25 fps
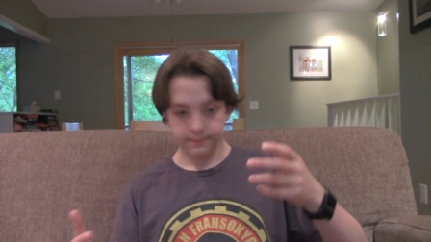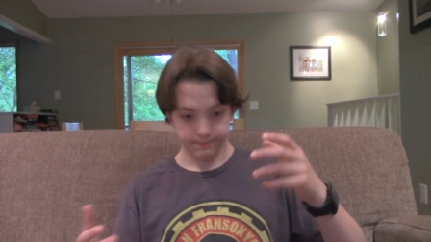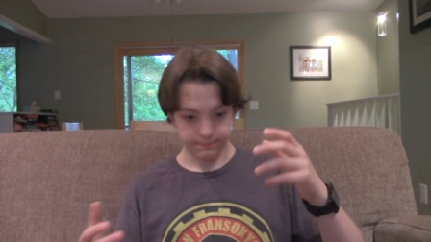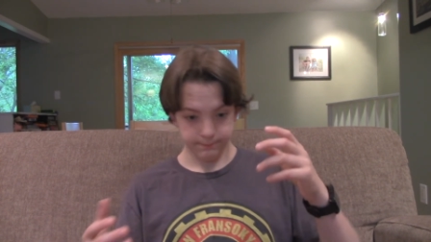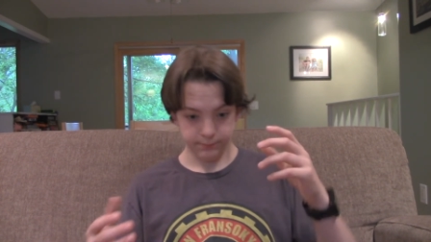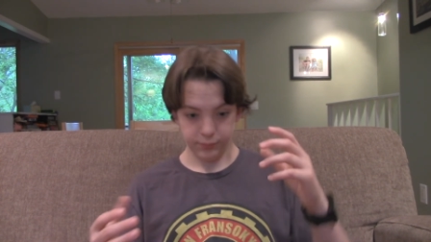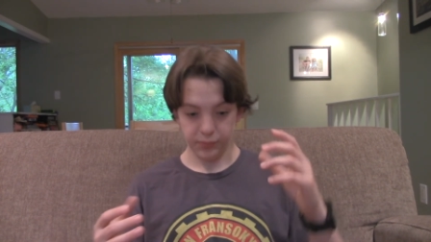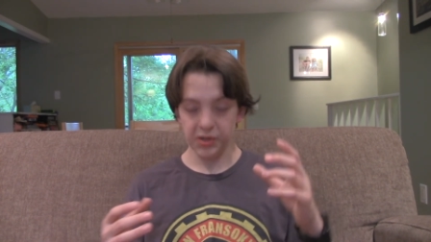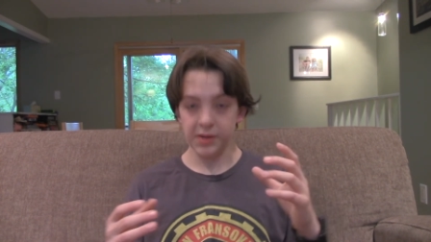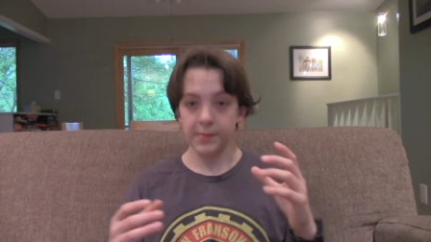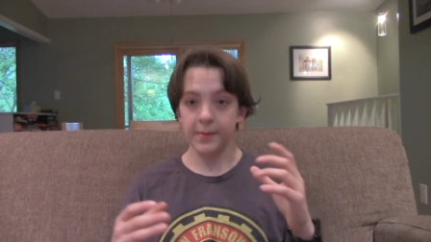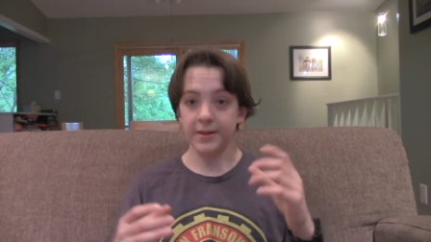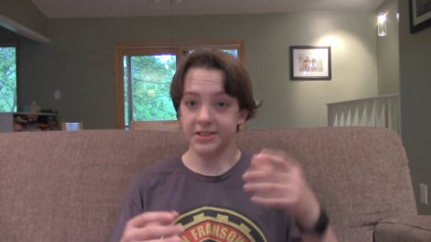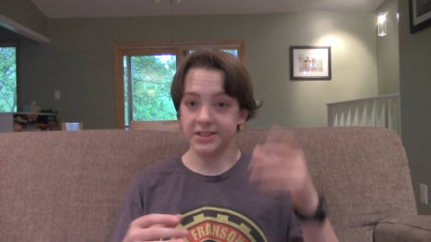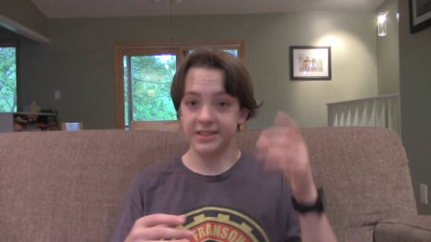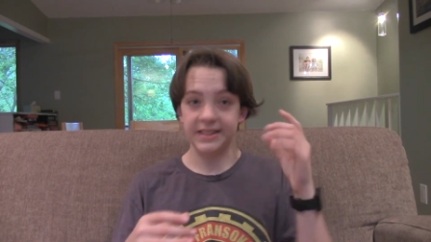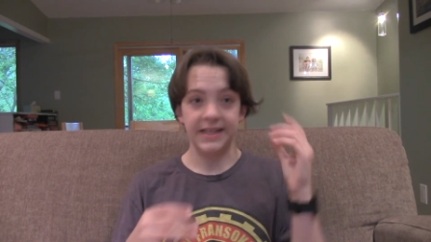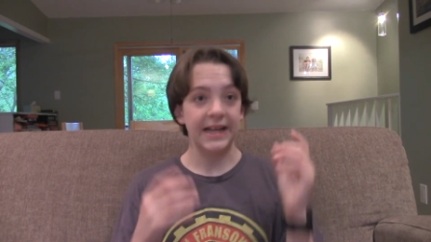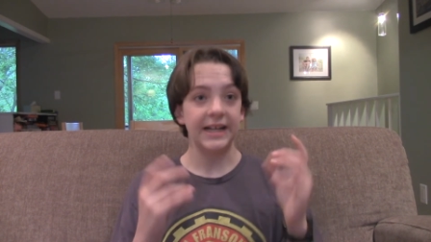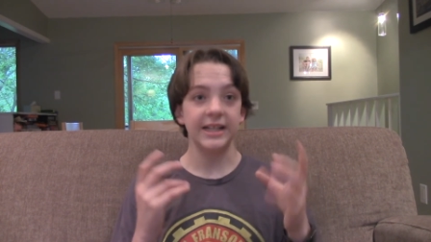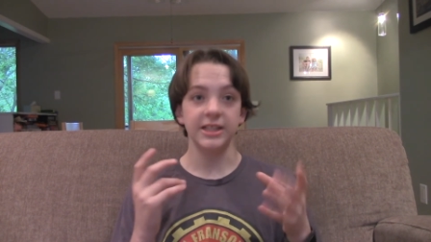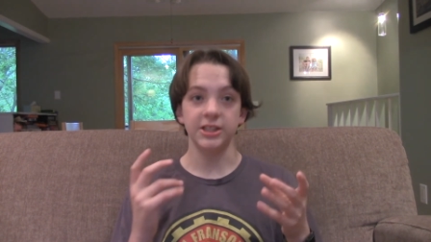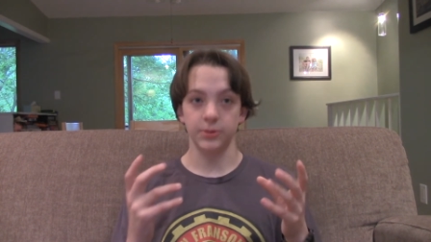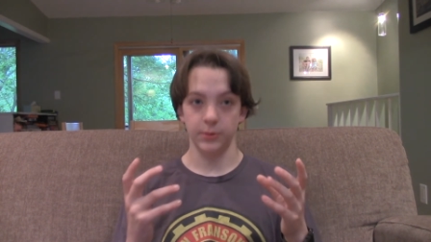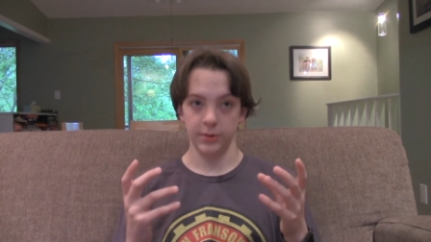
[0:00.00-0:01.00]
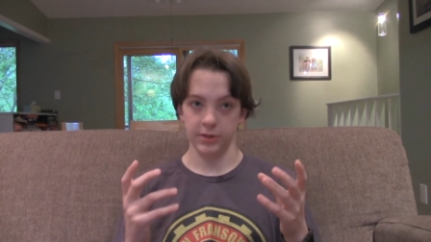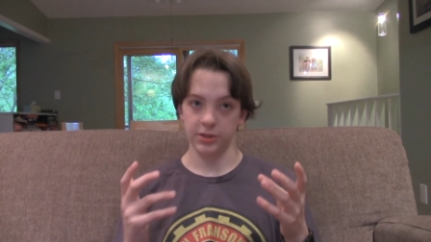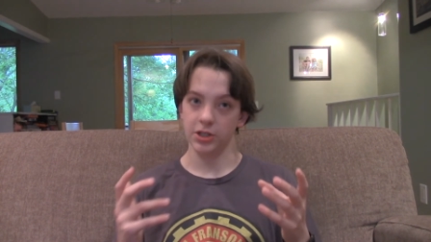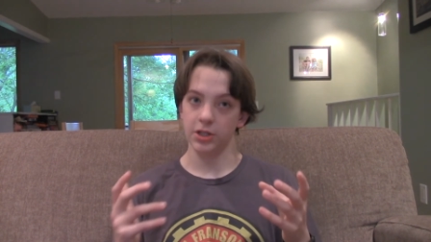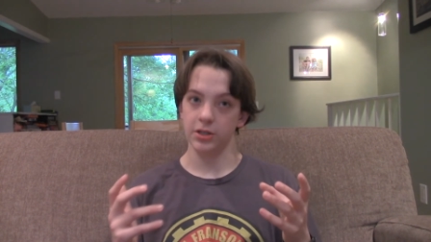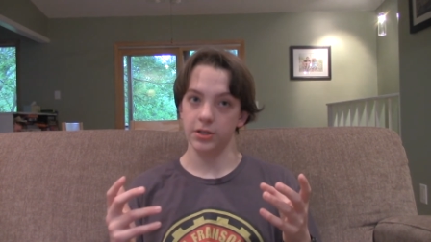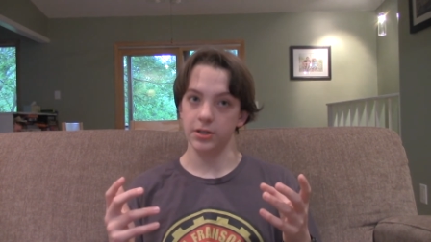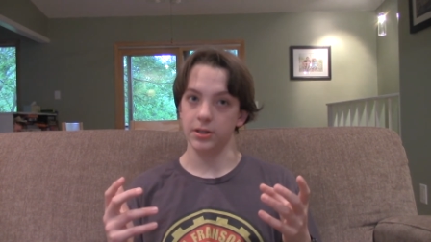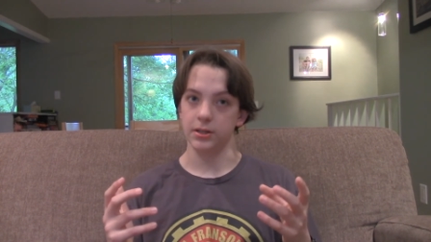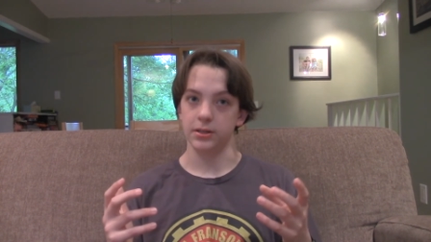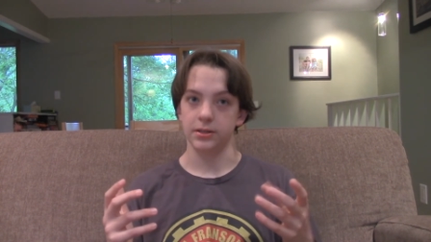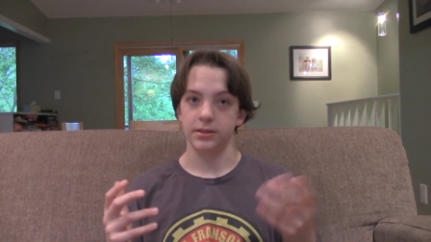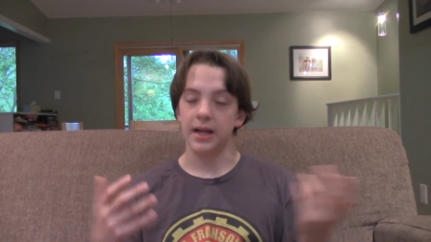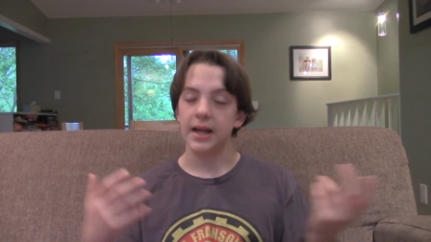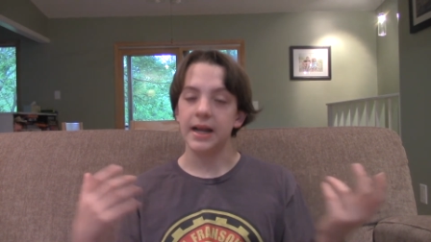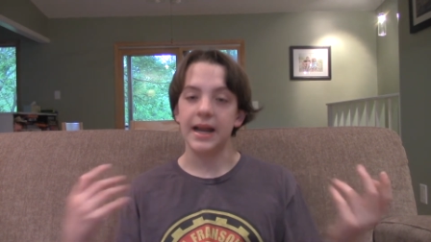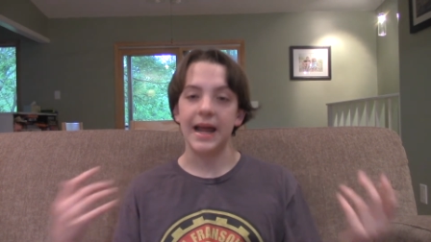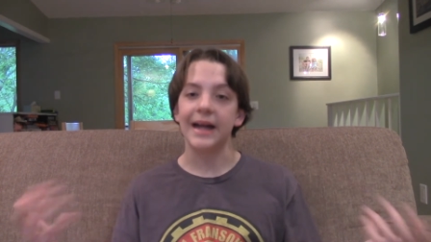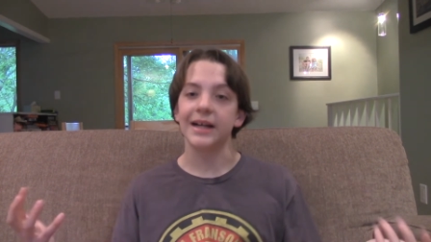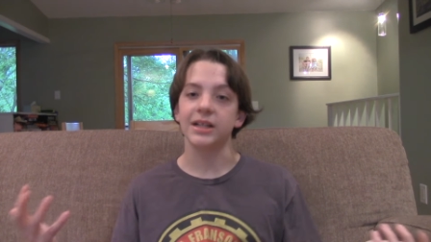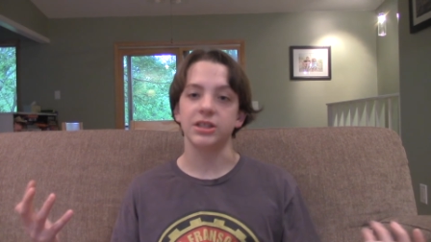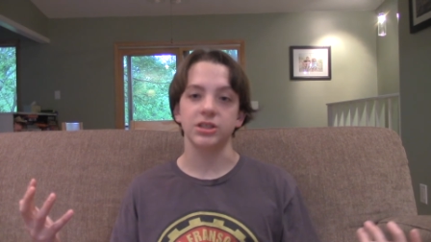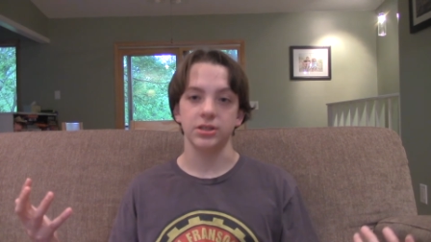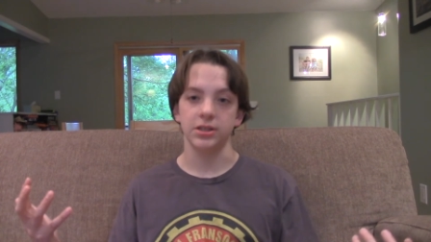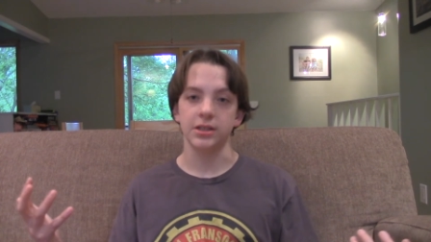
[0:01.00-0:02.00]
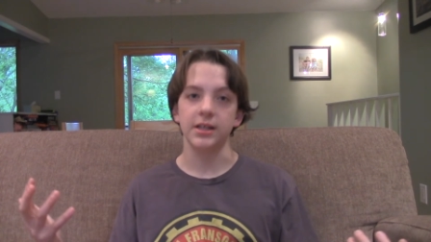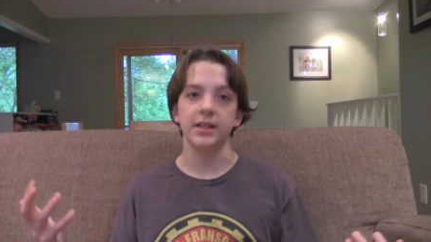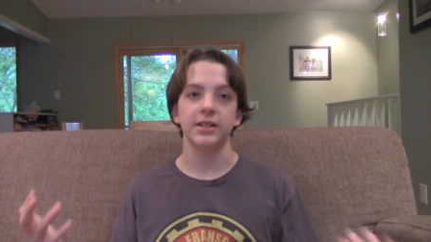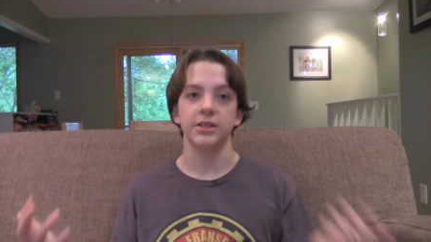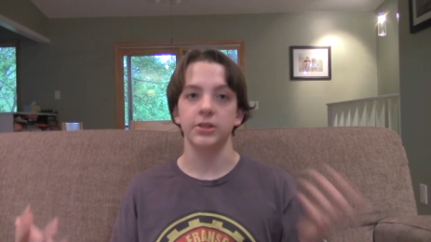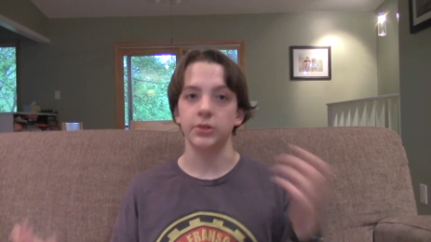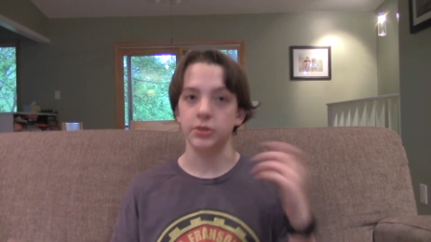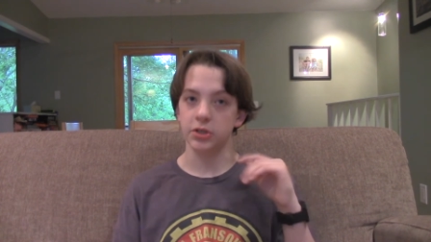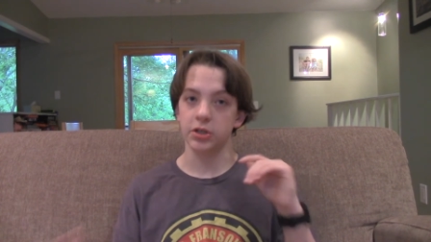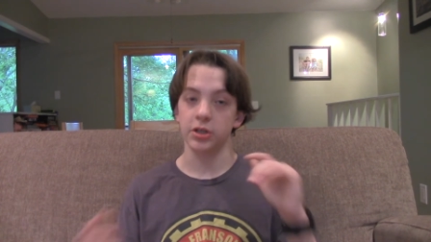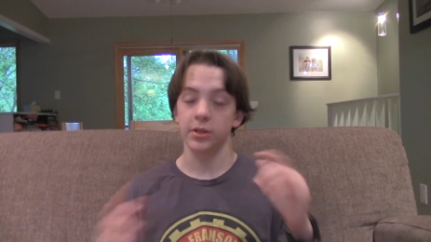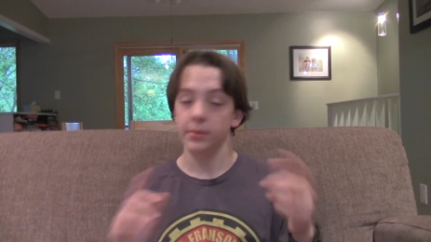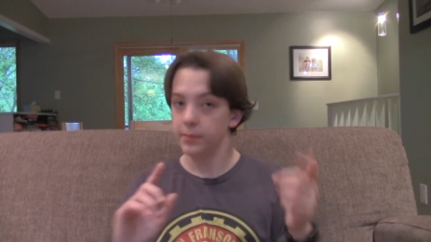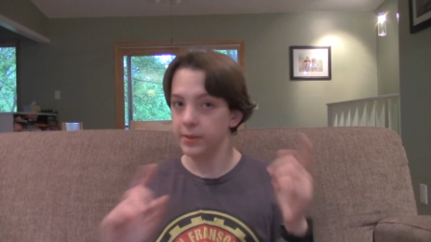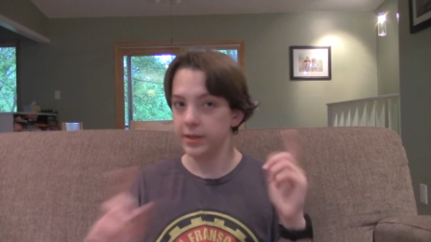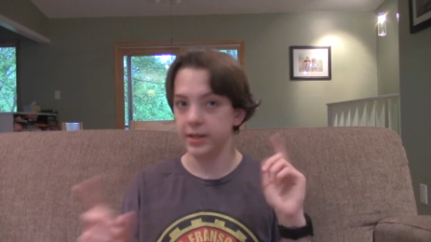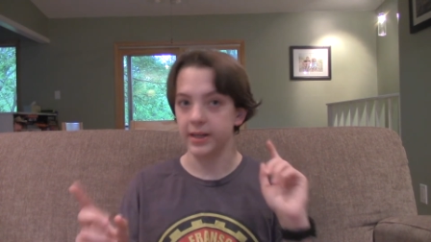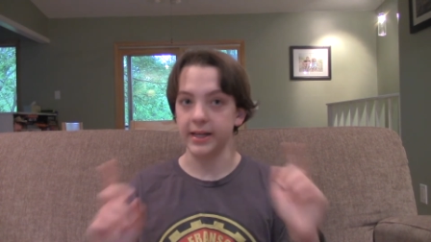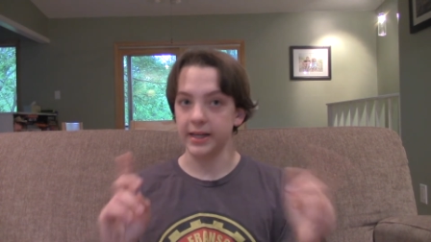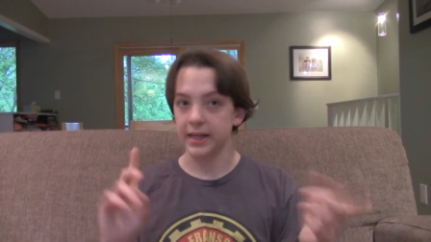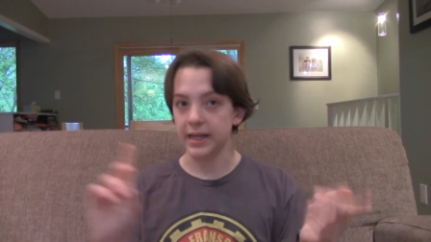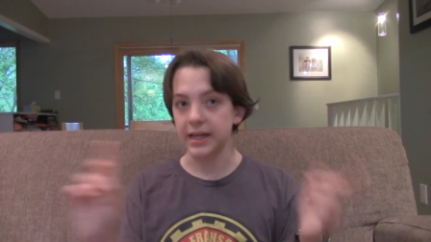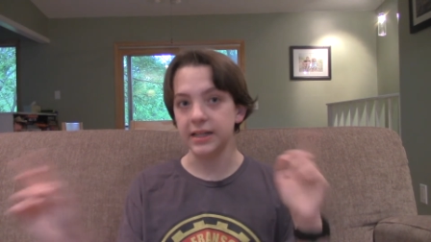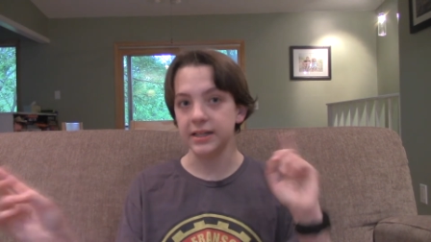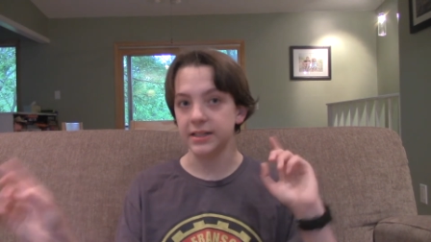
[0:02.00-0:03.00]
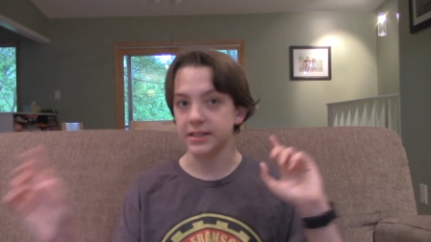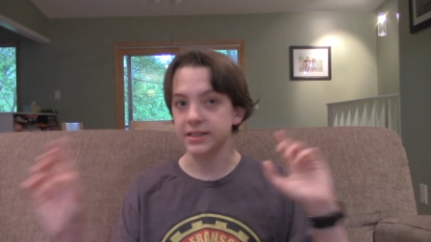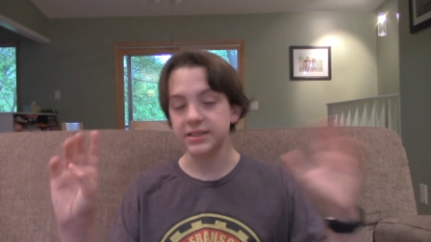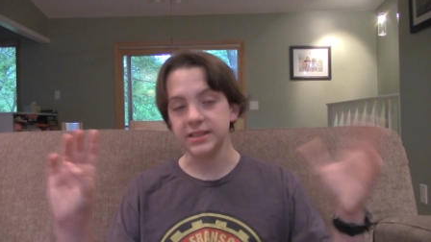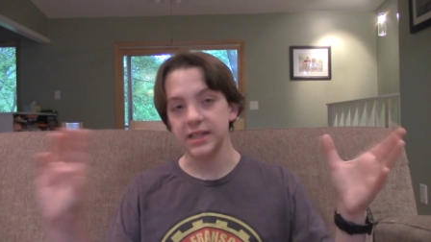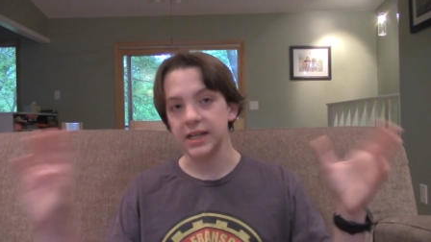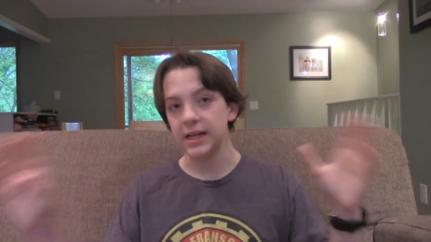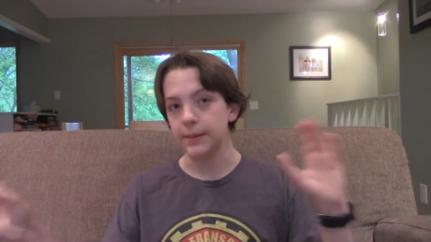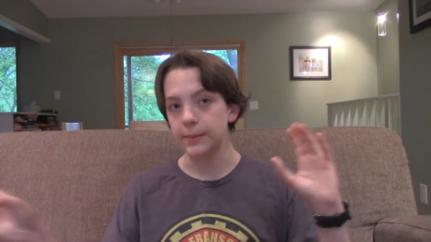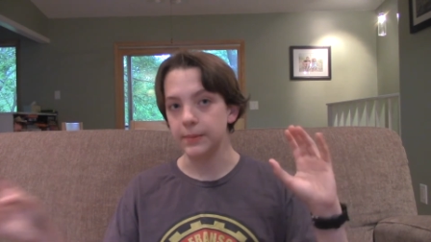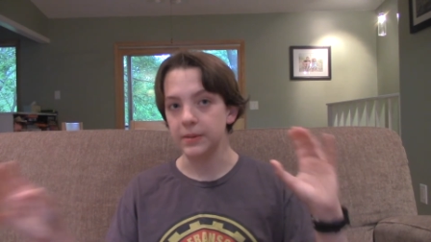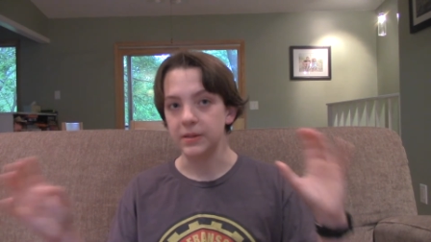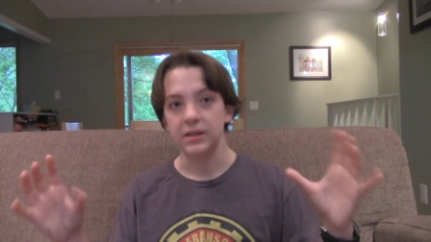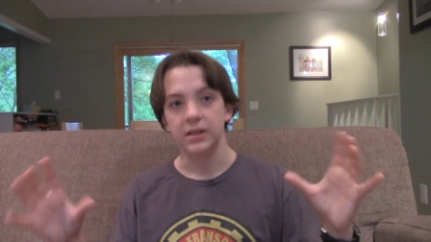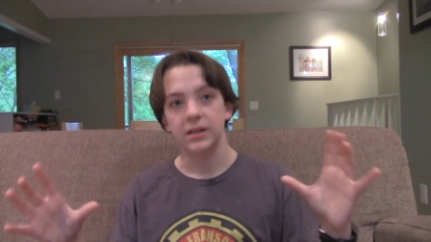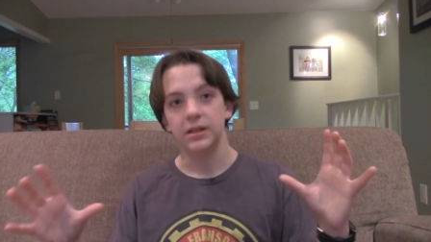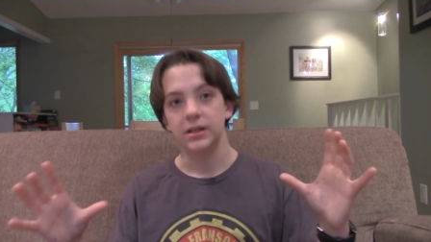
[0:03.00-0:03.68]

pretty much next to each other. Not actually next to each other, but like in the same